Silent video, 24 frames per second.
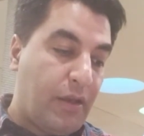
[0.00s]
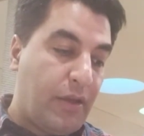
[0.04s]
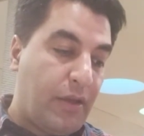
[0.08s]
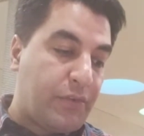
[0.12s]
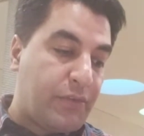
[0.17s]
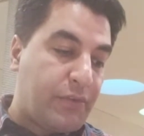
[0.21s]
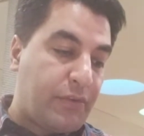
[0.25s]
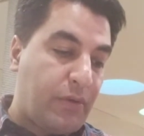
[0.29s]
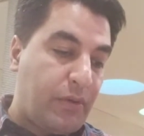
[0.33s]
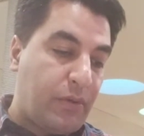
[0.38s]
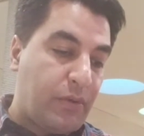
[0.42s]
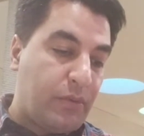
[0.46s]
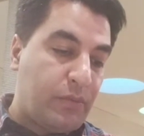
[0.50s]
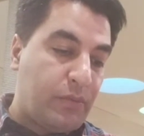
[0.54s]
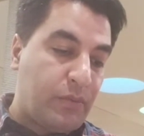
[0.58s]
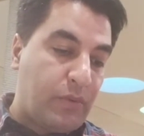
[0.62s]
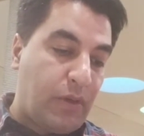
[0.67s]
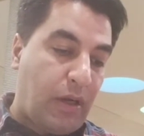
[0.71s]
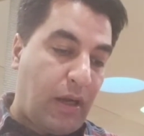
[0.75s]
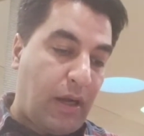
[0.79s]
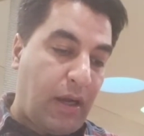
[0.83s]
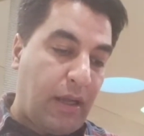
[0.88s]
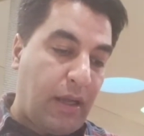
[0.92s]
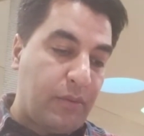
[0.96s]
So
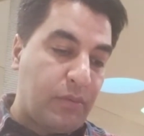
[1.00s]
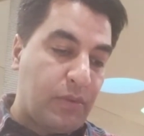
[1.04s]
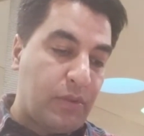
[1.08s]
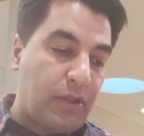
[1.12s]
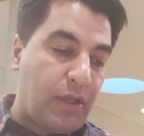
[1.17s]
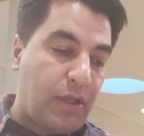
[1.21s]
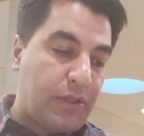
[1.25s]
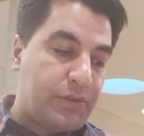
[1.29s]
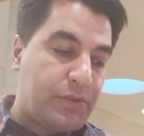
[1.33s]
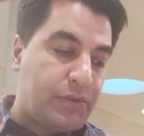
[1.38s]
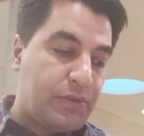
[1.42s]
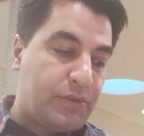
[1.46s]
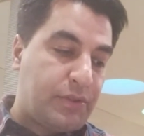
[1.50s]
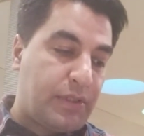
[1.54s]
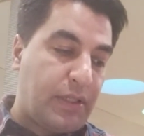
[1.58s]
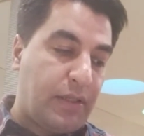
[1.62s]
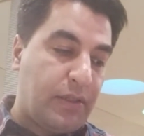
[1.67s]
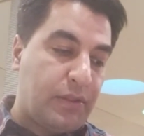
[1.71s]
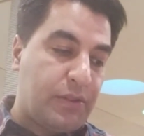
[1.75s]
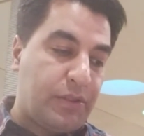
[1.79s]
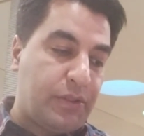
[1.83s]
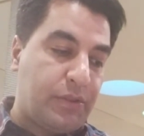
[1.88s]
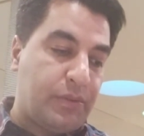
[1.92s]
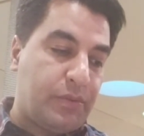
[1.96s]
I would like to
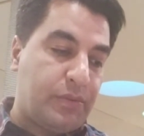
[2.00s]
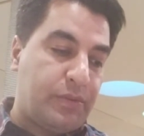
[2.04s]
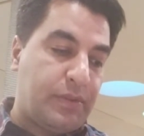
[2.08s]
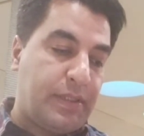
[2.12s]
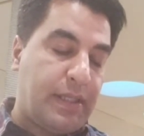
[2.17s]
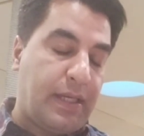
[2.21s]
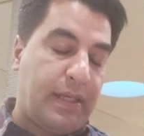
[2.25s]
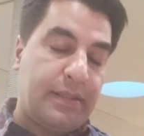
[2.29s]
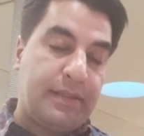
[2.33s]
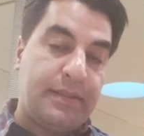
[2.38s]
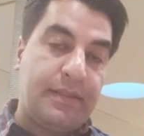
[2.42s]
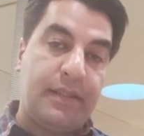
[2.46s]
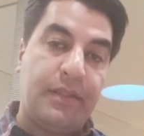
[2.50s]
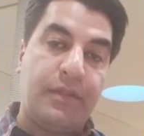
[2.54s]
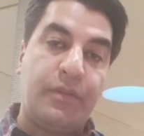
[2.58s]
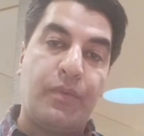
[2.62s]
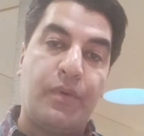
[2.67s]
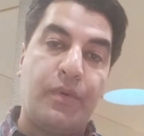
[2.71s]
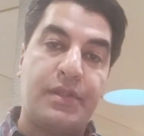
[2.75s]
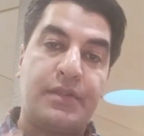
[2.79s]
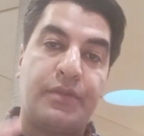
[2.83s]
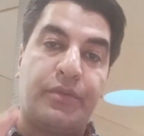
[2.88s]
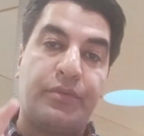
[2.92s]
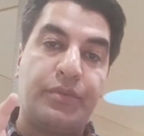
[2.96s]
tell you that the, it
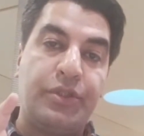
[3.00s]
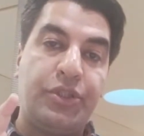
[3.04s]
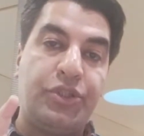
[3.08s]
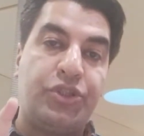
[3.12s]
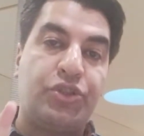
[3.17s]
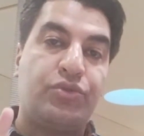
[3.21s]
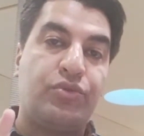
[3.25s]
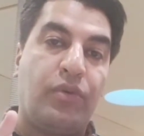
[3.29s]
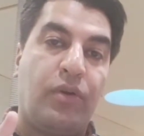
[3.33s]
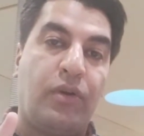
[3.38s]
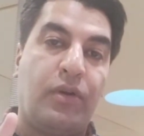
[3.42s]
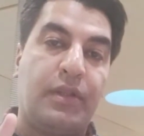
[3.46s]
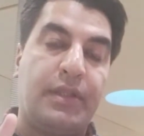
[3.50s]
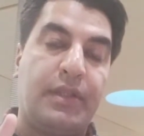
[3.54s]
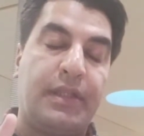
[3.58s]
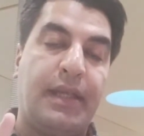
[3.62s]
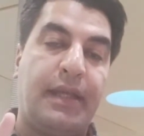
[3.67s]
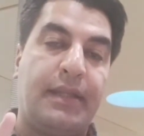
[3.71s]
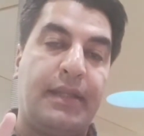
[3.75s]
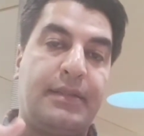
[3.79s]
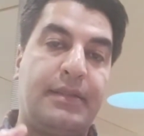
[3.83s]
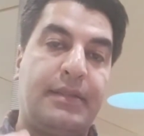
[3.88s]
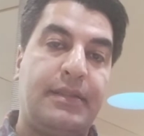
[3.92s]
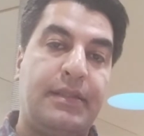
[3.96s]
was a ritual
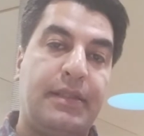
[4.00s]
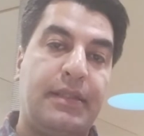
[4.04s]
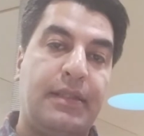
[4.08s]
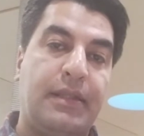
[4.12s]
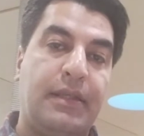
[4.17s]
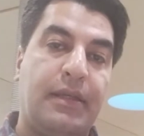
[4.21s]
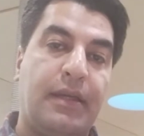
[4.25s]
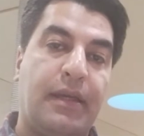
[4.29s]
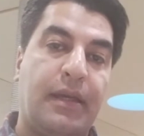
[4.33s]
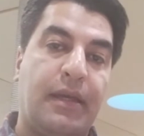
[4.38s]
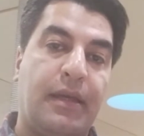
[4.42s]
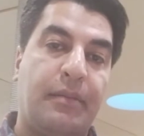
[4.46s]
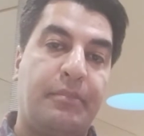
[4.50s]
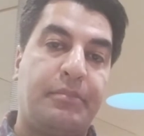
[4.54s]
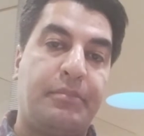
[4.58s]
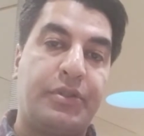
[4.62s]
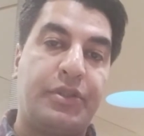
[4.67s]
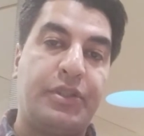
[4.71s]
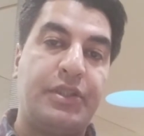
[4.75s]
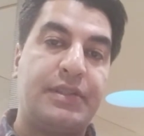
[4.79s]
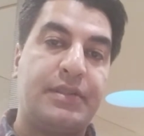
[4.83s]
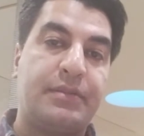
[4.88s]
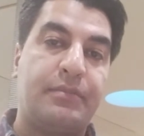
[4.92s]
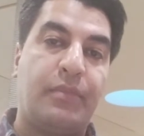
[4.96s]
that the uh,
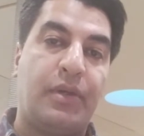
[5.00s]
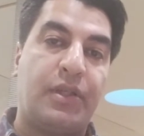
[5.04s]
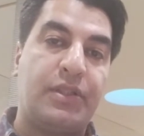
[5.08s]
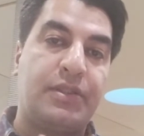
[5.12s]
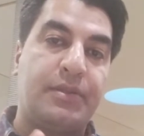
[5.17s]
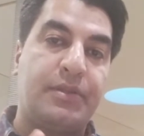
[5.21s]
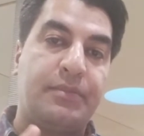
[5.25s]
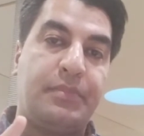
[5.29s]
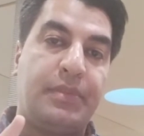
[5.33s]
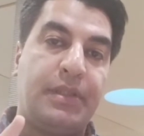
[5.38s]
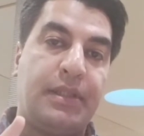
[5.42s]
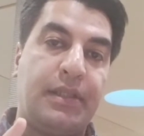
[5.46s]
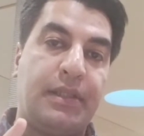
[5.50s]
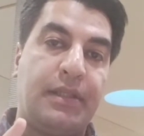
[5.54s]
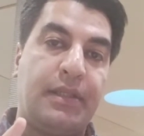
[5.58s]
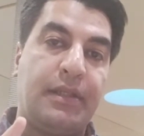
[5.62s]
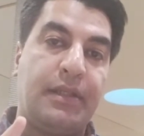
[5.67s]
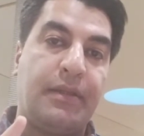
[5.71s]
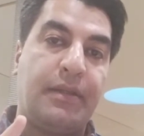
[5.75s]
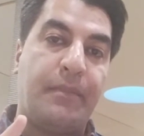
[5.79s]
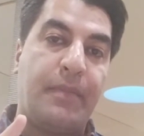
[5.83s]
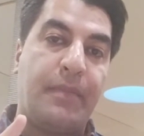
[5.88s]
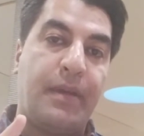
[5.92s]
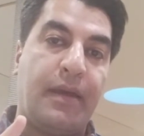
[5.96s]
priest must
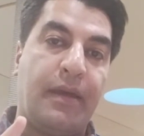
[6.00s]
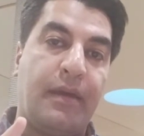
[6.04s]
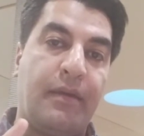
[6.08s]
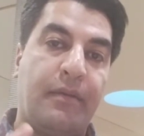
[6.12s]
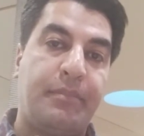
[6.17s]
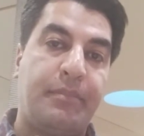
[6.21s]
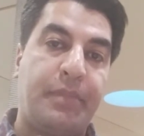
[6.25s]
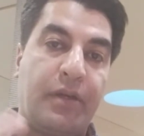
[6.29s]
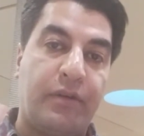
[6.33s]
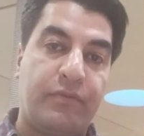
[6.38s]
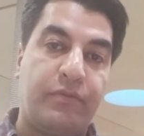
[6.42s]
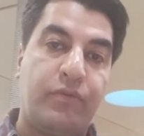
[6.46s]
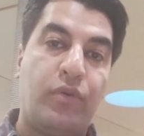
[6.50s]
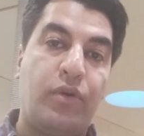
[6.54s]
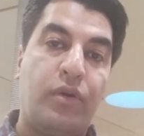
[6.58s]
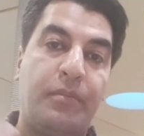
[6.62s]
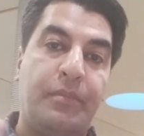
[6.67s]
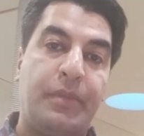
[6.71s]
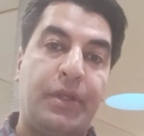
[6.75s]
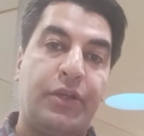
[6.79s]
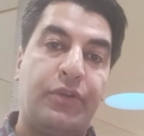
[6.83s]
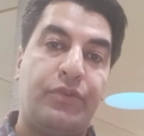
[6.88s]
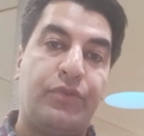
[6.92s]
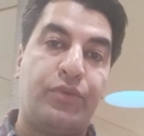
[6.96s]
be uh,
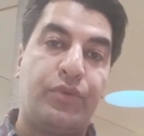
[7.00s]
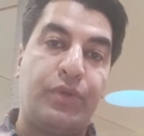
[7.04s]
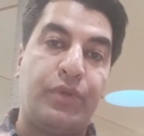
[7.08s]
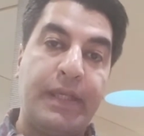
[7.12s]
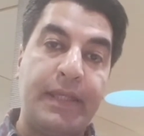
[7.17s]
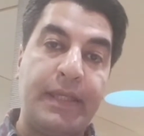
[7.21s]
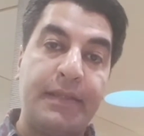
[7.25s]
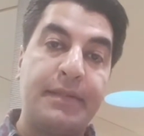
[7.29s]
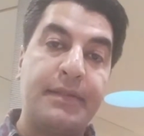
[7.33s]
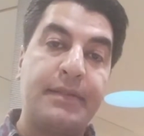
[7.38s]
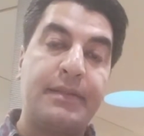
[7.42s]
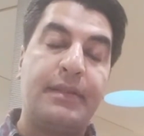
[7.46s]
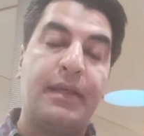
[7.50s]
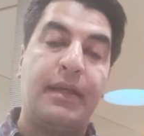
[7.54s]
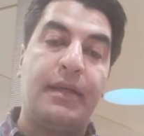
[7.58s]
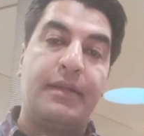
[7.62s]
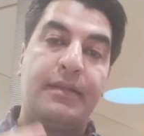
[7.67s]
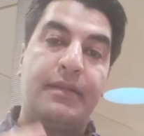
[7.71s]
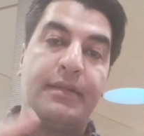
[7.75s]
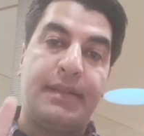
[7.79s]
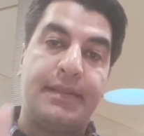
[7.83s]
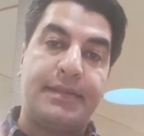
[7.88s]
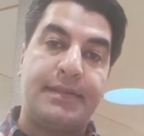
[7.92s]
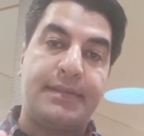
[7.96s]
performing to heal
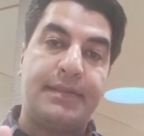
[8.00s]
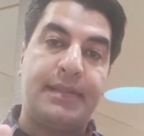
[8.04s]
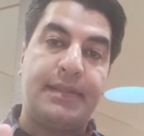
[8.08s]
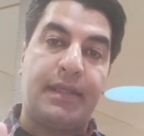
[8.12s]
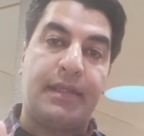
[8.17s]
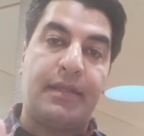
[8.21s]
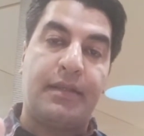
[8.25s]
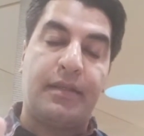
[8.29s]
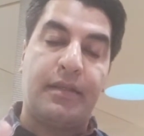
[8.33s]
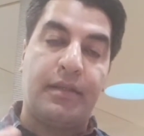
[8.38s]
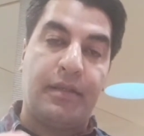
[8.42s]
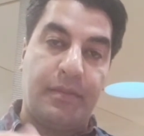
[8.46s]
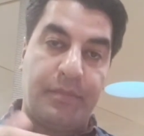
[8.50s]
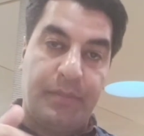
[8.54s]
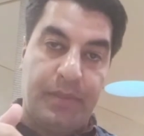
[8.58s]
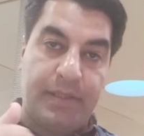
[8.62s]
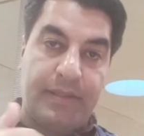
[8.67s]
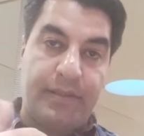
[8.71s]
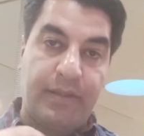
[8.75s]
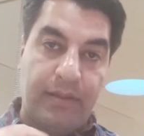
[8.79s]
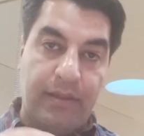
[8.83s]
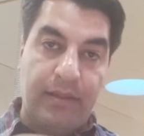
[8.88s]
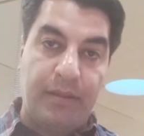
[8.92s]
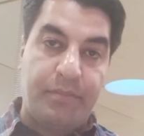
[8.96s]
the sick, I mean
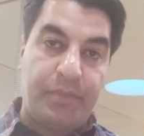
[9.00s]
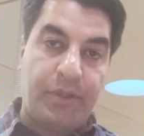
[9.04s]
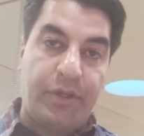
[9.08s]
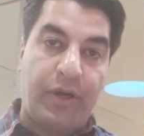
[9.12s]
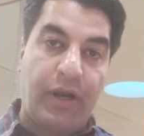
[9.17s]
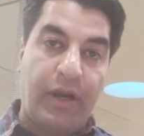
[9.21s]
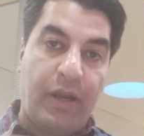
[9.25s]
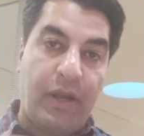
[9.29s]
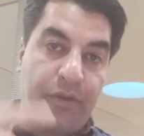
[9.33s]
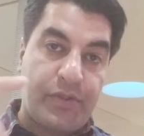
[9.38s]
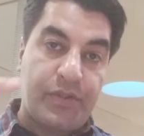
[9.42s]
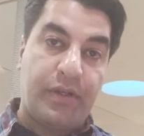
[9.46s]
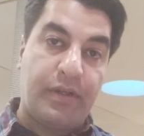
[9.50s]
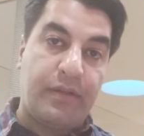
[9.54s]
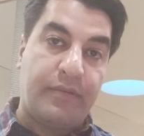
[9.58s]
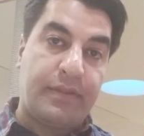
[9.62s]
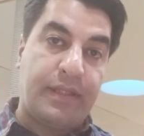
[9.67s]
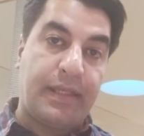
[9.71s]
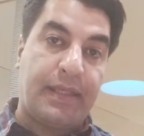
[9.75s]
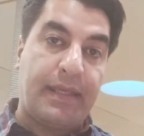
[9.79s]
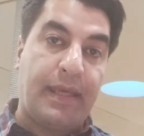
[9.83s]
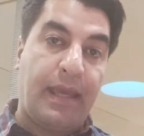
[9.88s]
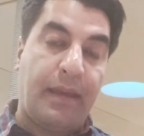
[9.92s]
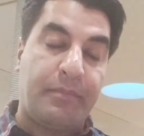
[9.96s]
the leper outside of
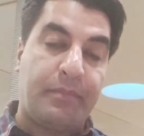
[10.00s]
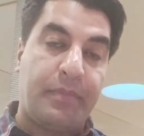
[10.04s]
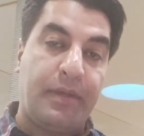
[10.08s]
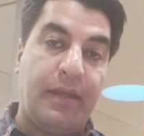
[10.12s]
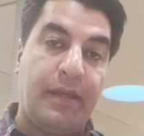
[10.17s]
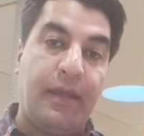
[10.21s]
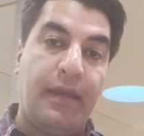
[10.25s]
the camp.